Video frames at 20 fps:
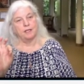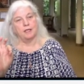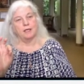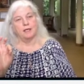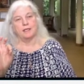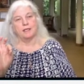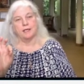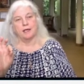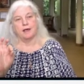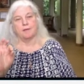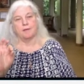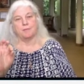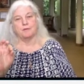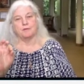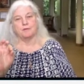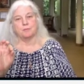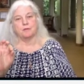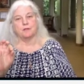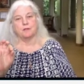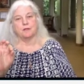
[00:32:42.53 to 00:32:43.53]
A gap
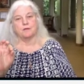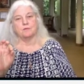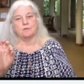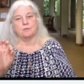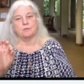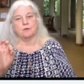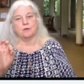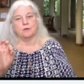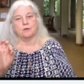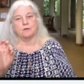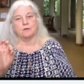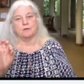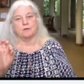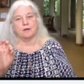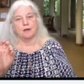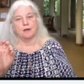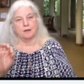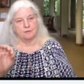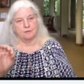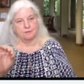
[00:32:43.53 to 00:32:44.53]
is a place where the
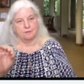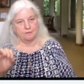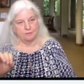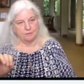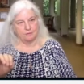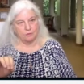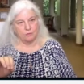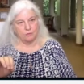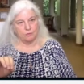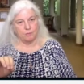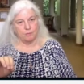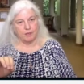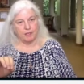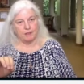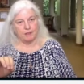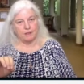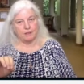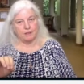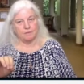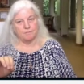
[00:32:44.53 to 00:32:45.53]
toxins still
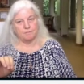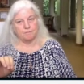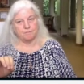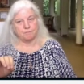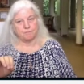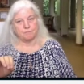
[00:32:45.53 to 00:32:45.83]
remain.